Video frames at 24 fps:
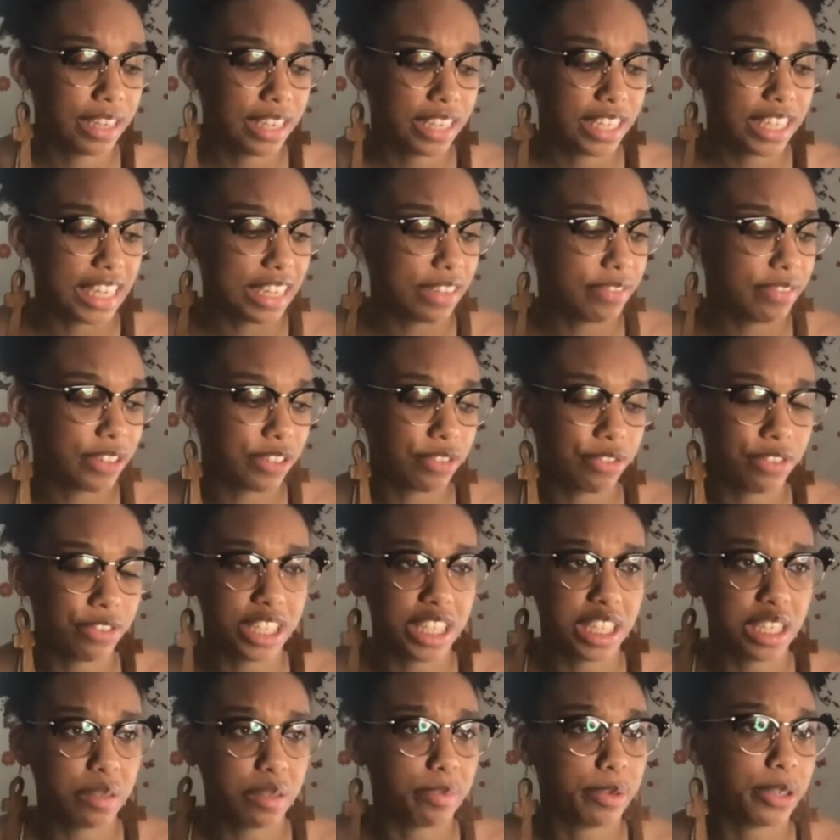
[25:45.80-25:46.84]
Even
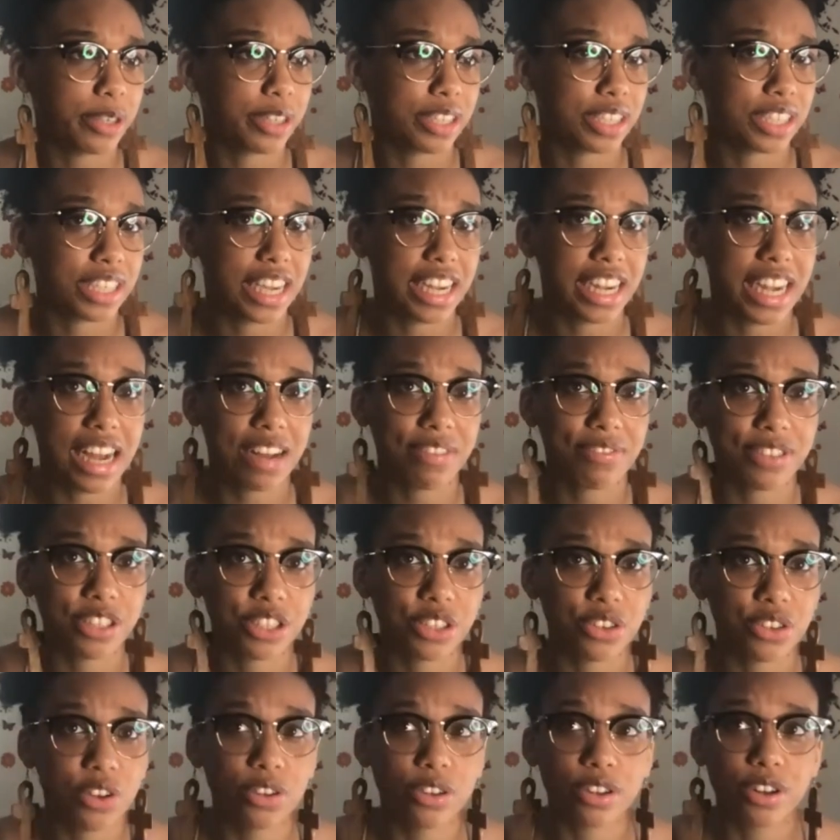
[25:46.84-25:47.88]
reading books, I have a
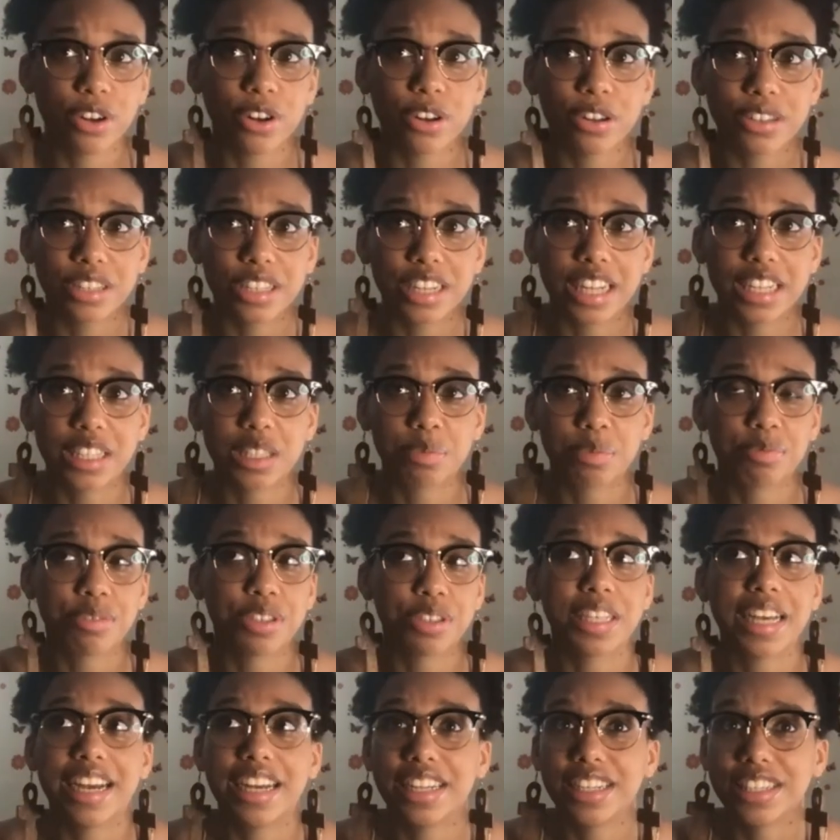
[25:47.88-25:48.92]
song called Let's
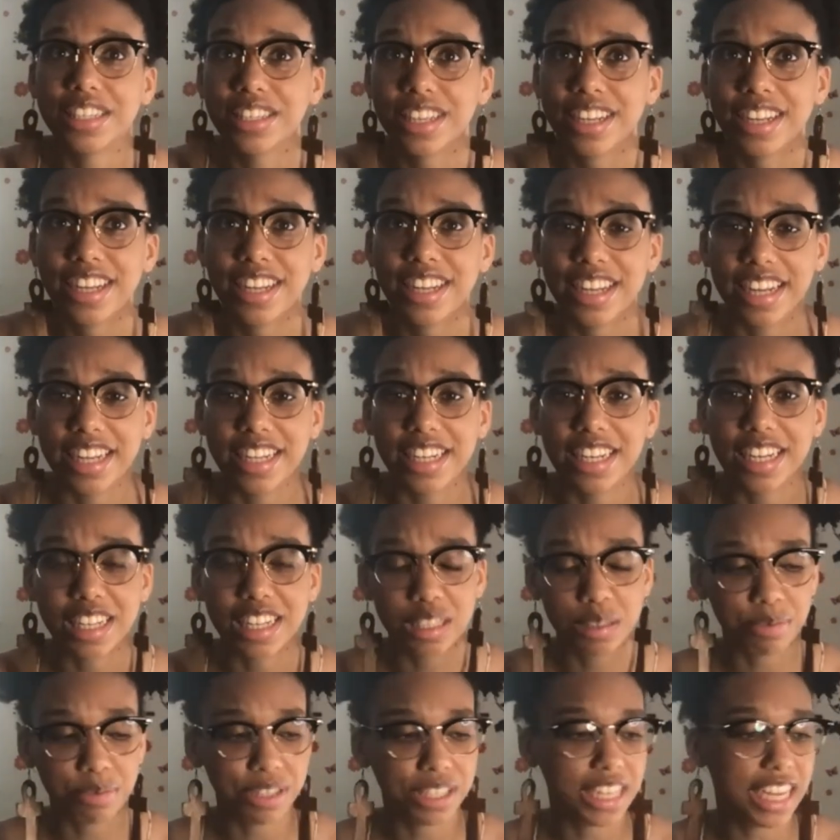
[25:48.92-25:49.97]
Pretend. And
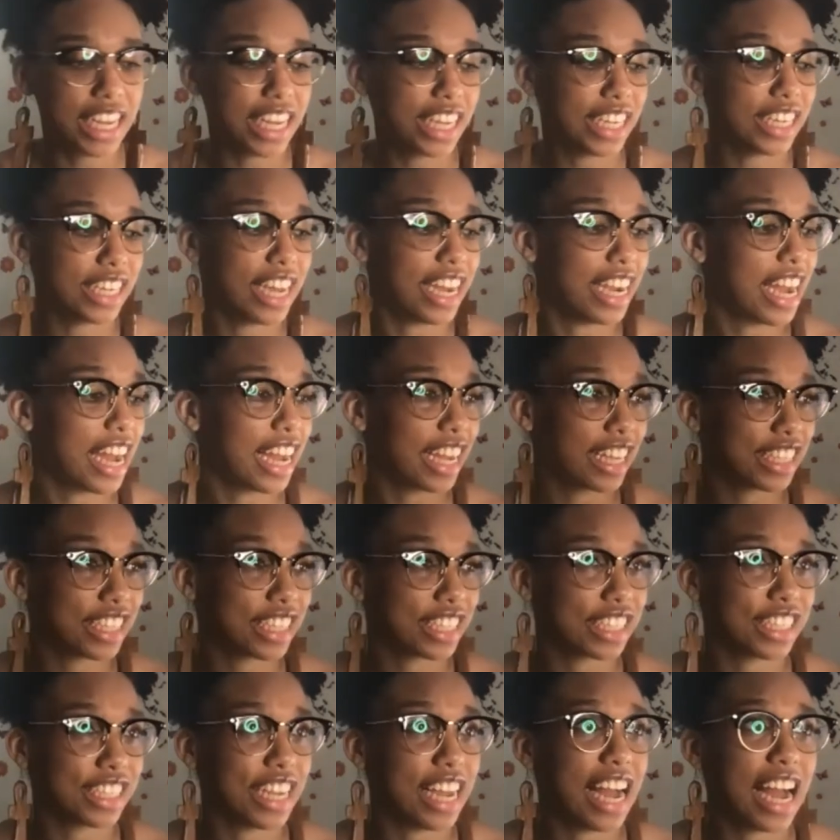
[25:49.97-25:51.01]
Let's Pretend, I
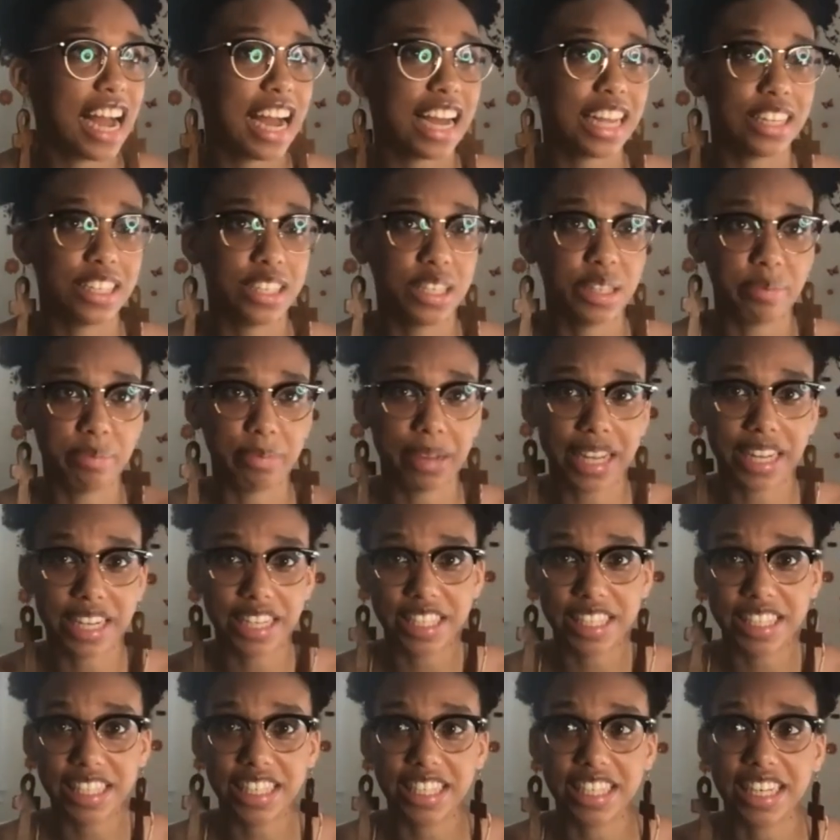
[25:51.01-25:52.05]
actually had the
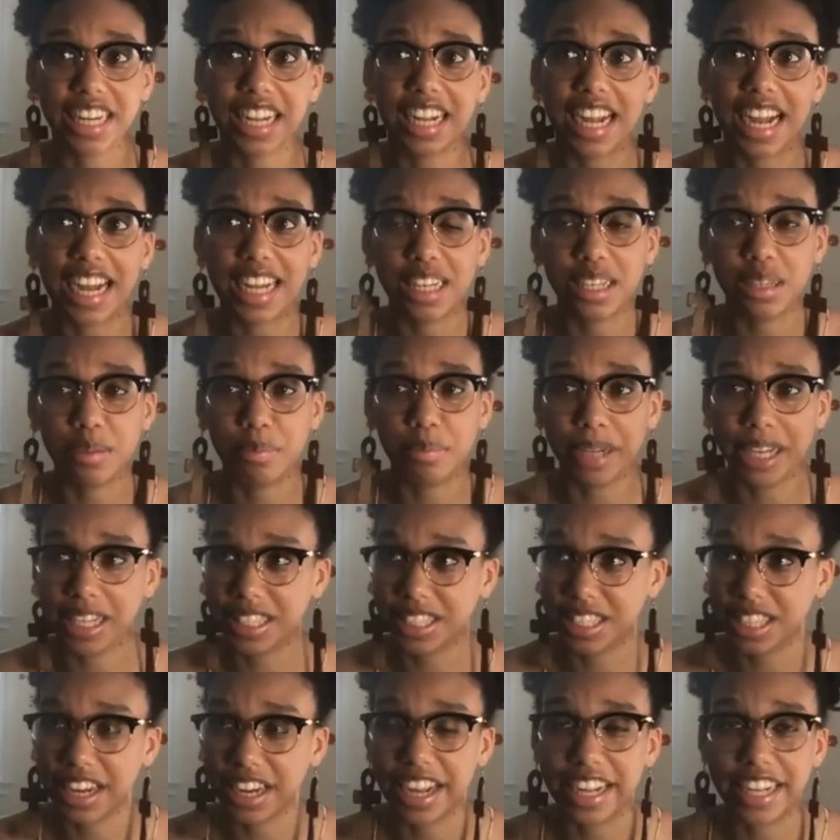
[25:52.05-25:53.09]
melody and I had the
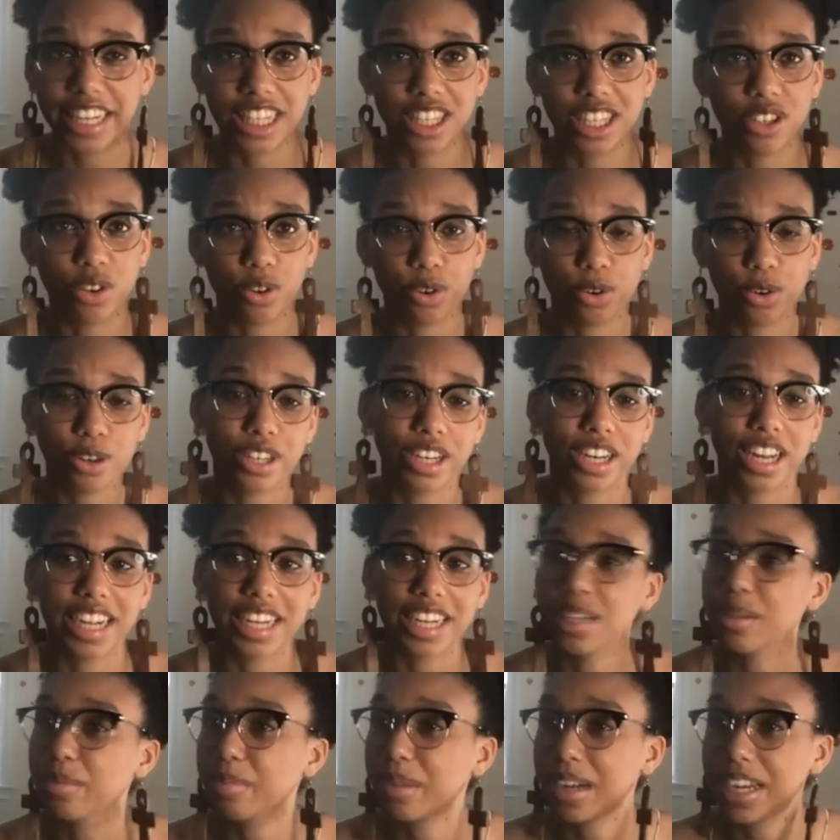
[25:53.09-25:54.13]
bass line and the horn line
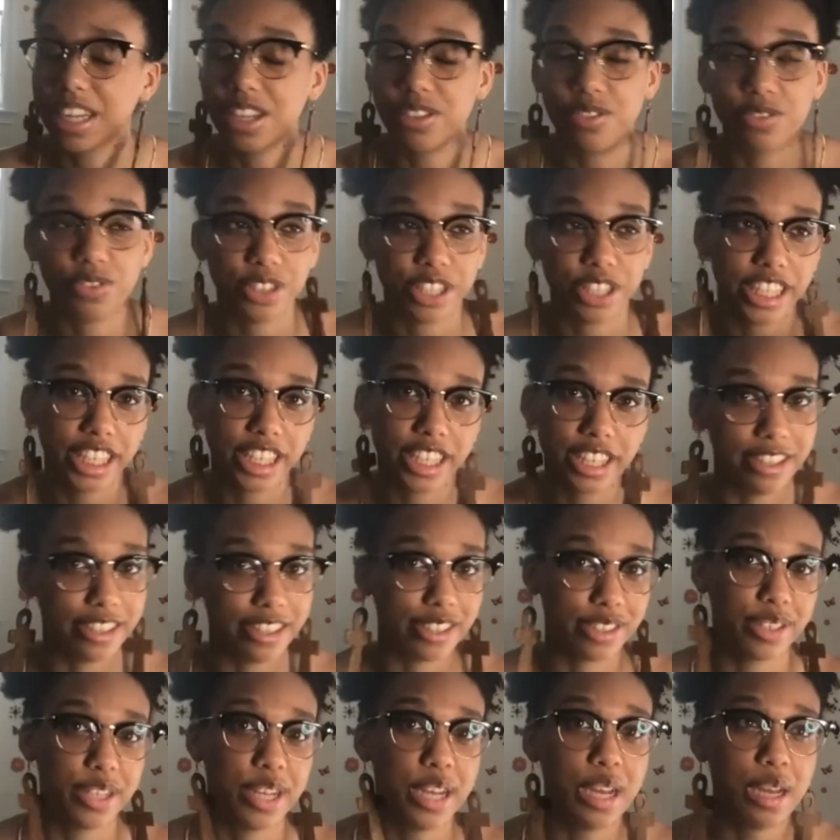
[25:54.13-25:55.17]
in my head for
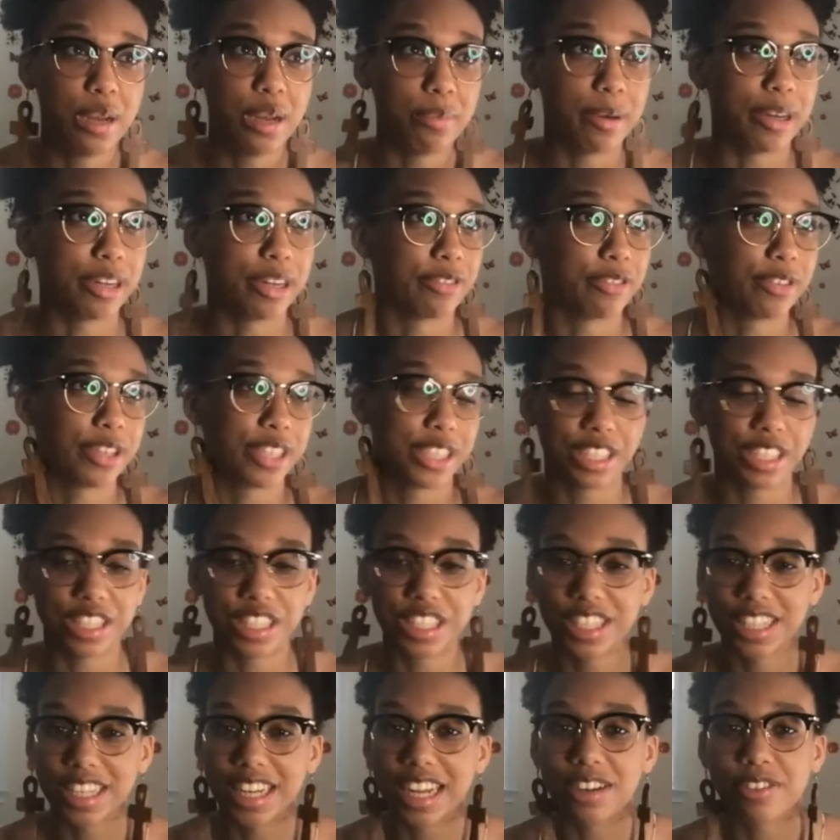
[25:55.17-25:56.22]
years. But it wasn't
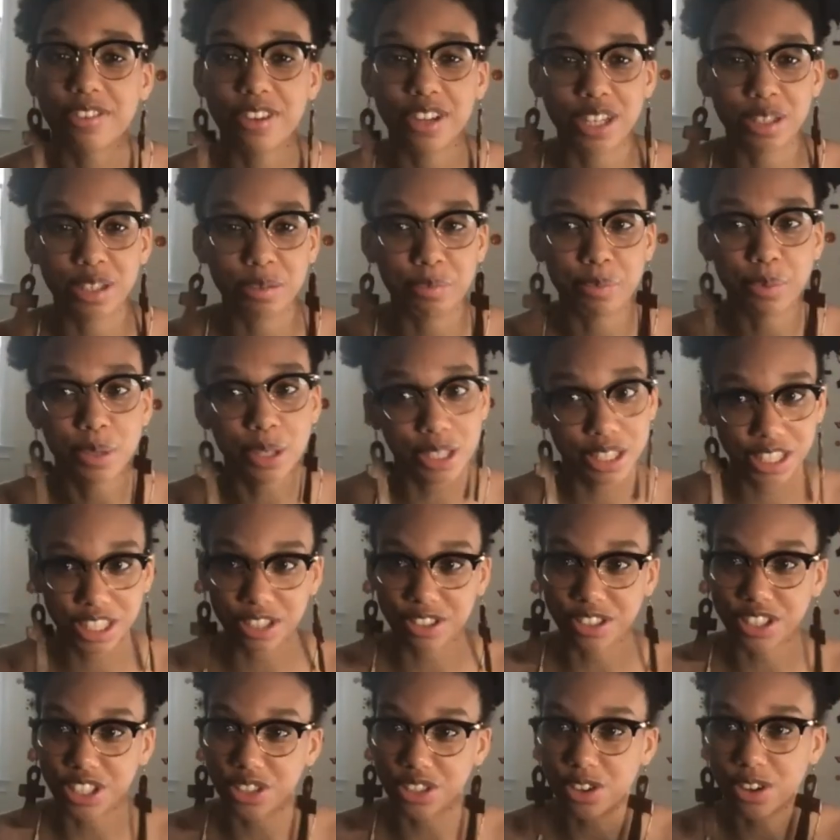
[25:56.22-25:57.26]
until I read a book
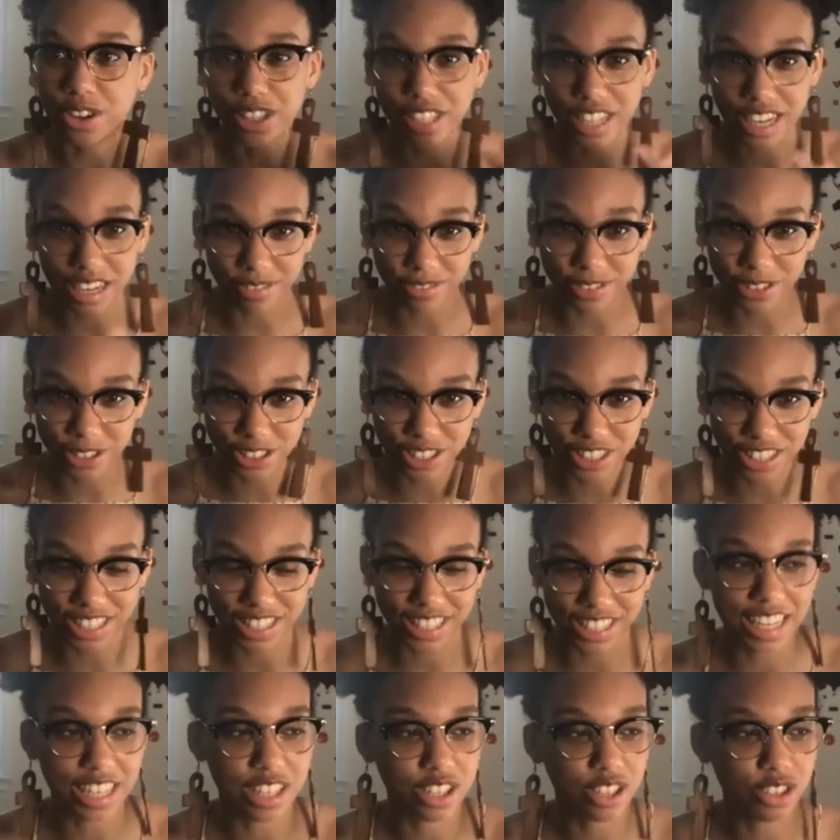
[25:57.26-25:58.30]
series called Divergent
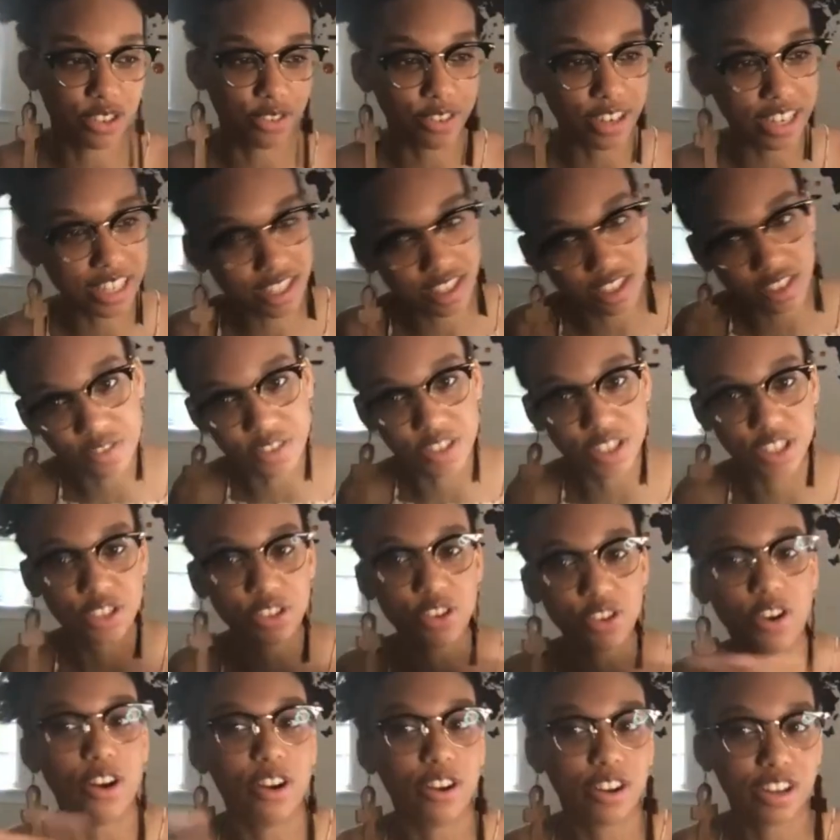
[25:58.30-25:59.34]
that the rest of the
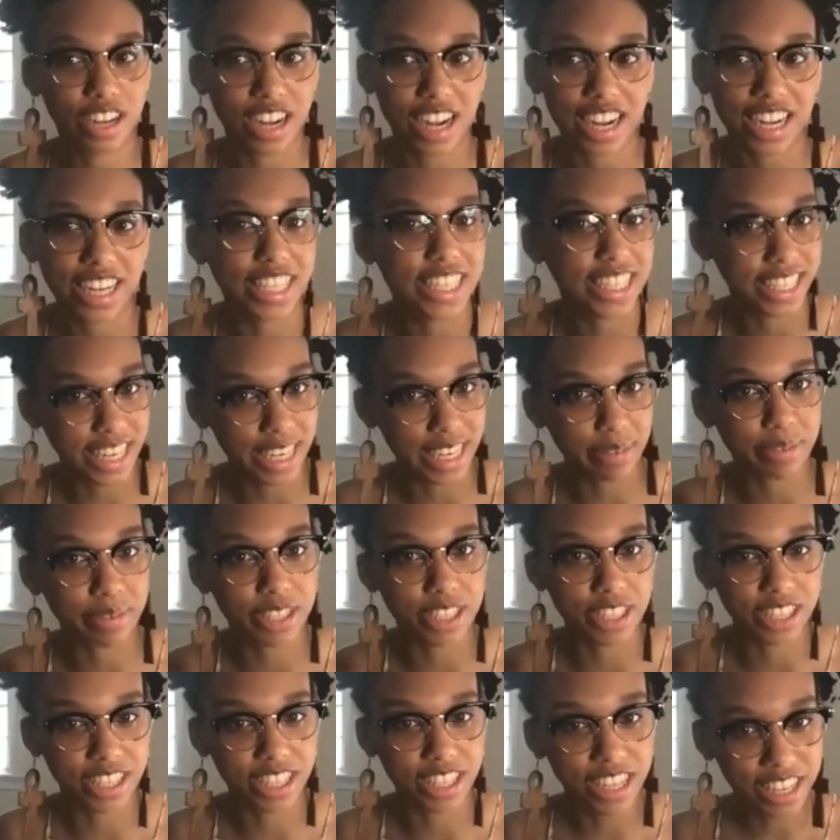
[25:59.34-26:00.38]
song kind of came
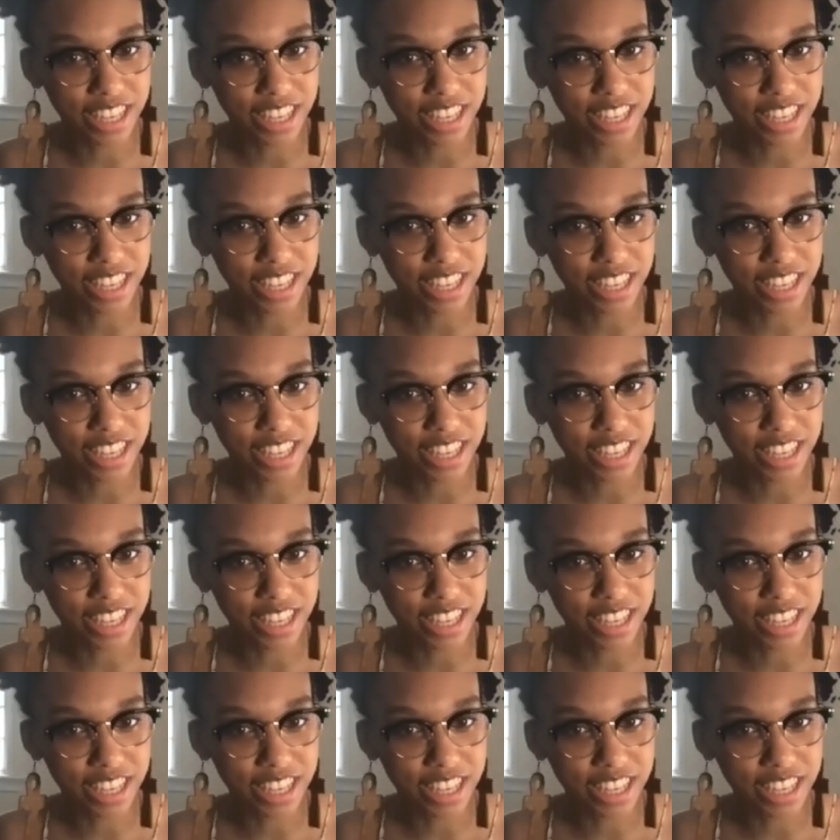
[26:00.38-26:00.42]
to,